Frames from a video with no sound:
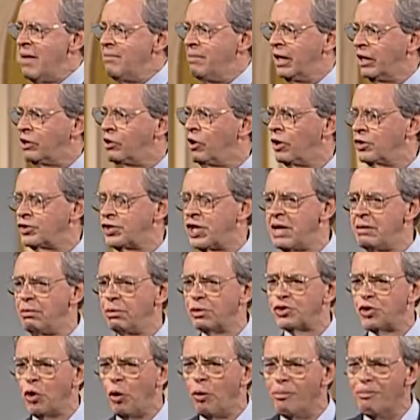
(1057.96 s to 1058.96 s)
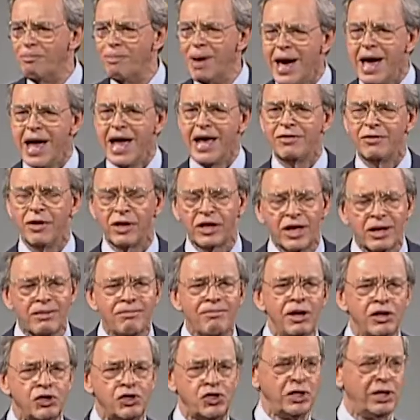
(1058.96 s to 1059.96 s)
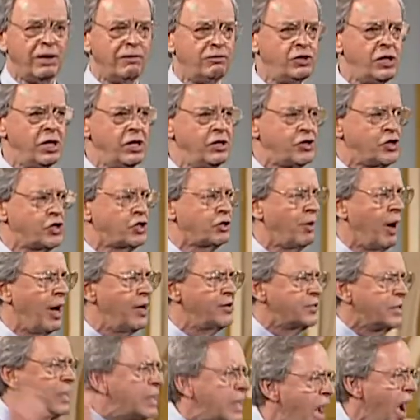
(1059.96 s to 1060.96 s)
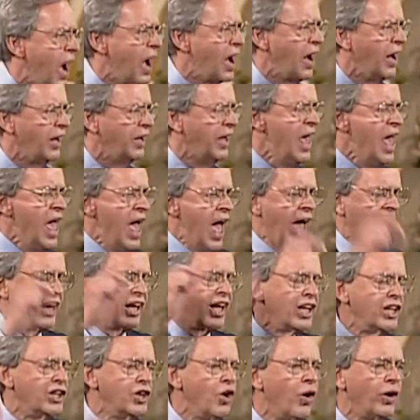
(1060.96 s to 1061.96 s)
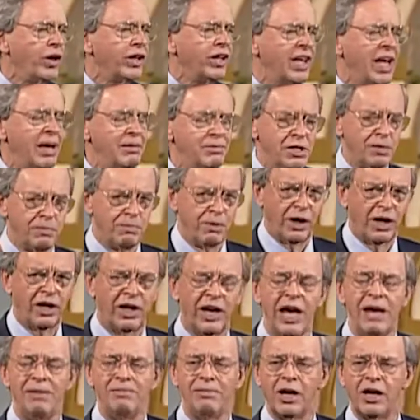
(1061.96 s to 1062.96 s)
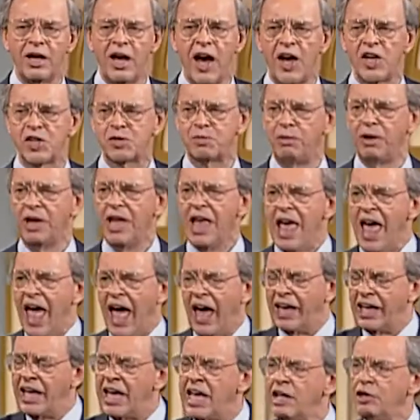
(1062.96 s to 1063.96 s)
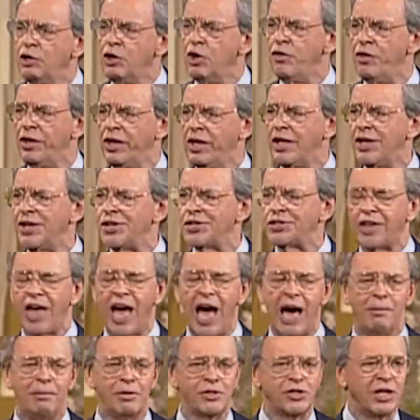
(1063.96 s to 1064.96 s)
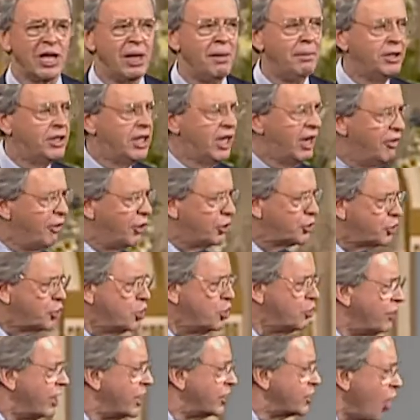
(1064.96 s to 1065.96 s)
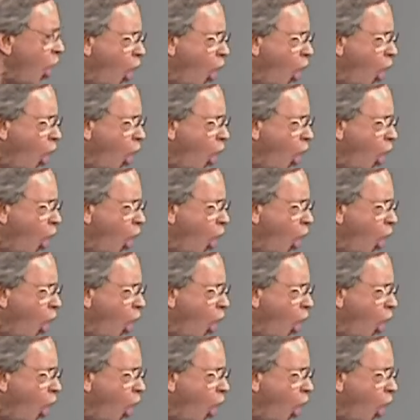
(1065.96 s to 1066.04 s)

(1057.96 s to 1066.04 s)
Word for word: Because he was obeying the commission of Jesus Christ. God had anointed him to proclaim the gospel, and he knew that his time was limited, and the truth is,